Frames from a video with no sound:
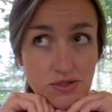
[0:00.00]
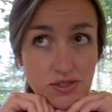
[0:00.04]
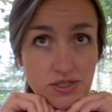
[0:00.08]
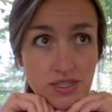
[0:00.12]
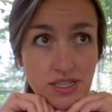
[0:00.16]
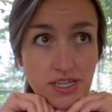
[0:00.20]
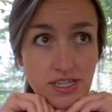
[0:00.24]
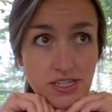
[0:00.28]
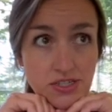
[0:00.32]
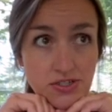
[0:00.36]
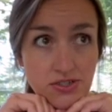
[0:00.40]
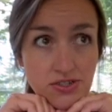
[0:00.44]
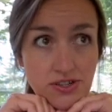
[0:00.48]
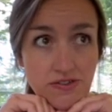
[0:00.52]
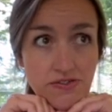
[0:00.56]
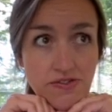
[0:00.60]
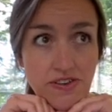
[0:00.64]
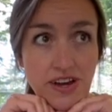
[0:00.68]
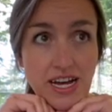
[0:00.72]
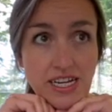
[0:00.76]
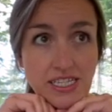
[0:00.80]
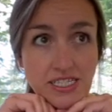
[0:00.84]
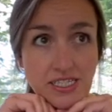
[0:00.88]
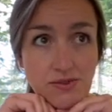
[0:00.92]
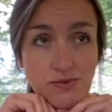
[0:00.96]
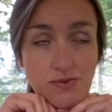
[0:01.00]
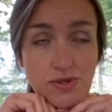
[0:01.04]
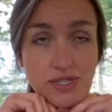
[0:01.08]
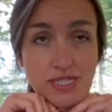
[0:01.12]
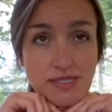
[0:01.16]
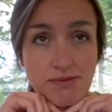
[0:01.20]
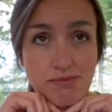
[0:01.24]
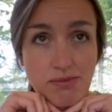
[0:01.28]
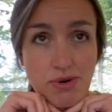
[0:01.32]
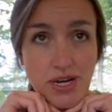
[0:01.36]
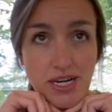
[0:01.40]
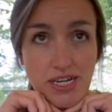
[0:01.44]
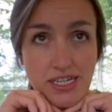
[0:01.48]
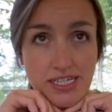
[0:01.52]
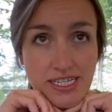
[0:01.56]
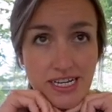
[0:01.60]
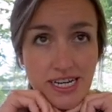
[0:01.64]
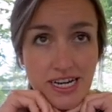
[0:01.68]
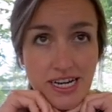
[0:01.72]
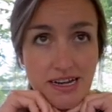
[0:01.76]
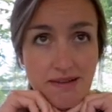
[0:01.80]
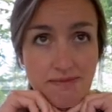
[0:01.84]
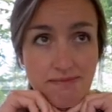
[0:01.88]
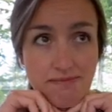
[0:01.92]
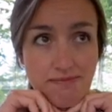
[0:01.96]
luxury fashion once upon a
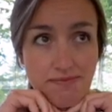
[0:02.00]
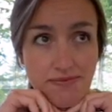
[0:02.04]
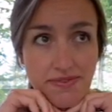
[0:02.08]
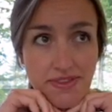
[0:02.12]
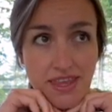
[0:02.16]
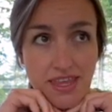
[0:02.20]
time